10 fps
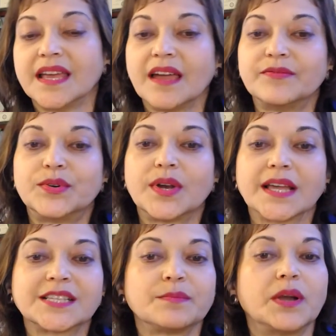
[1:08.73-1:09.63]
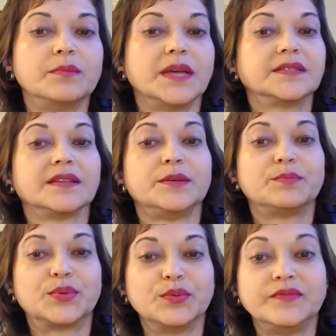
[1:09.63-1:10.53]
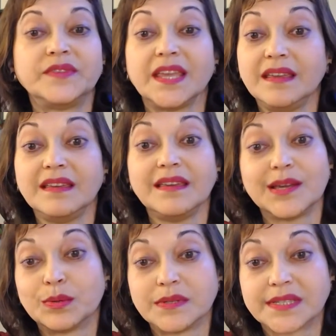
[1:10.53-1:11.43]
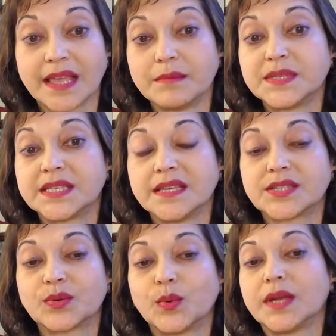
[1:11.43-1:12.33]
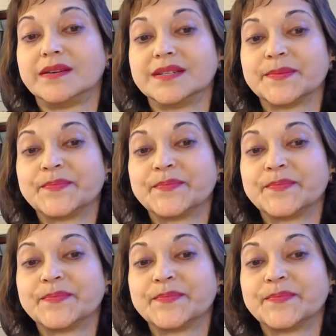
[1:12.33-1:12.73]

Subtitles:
ever experimentally proved E equals mc squared.